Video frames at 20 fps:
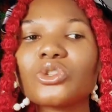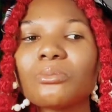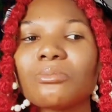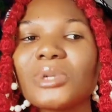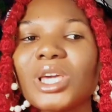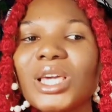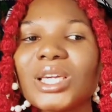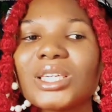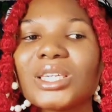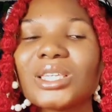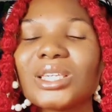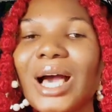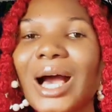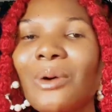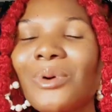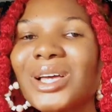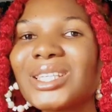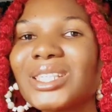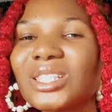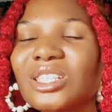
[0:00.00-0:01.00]
to make
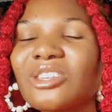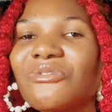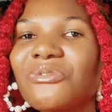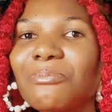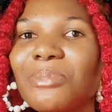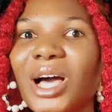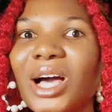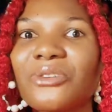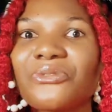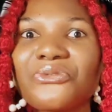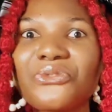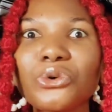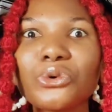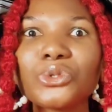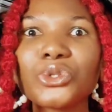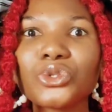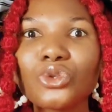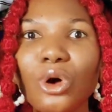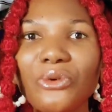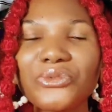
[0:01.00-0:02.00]
our stiff bag
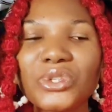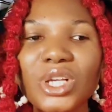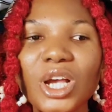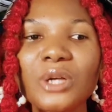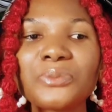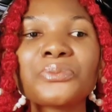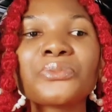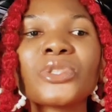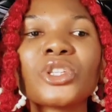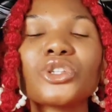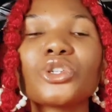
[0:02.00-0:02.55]
feel softer.